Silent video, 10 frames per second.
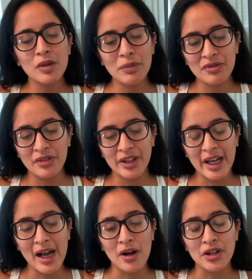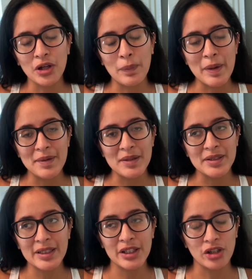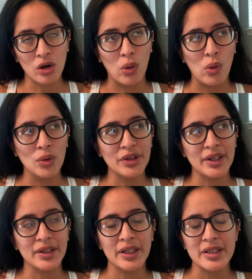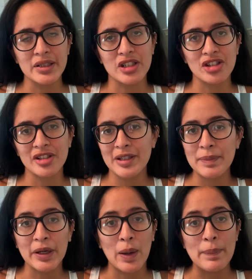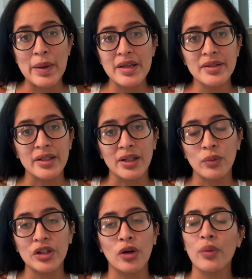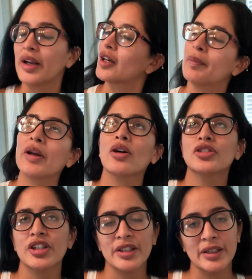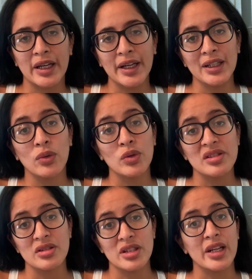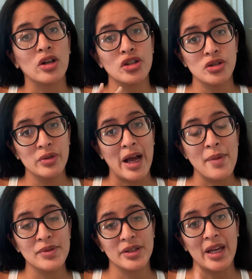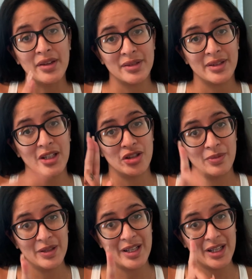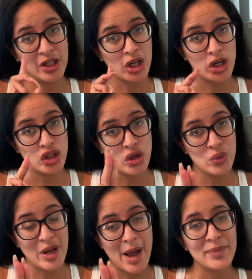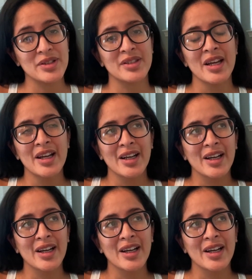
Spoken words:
But for now, baby's a year old and he's just sleeping amazing. We don't wake up at all during the night, and we still take our 2 naps. Yes, they should be taking 2 naps.